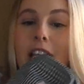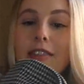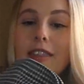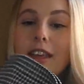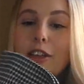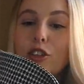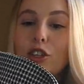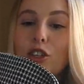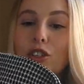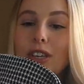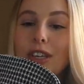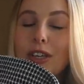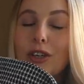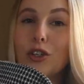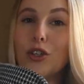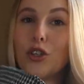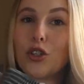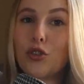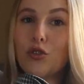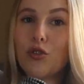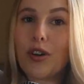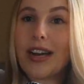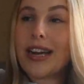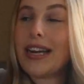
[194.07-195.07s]
They're just like a
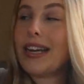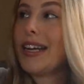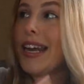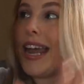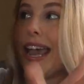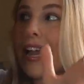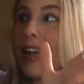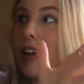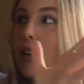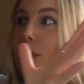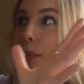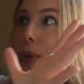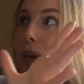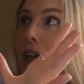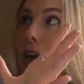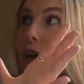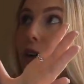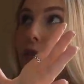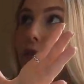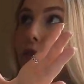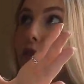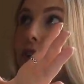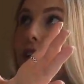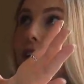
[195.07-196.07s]
straight leg
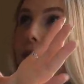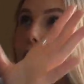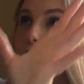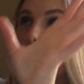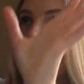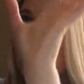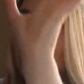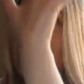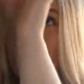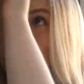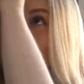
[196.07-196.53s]
pair of trousers,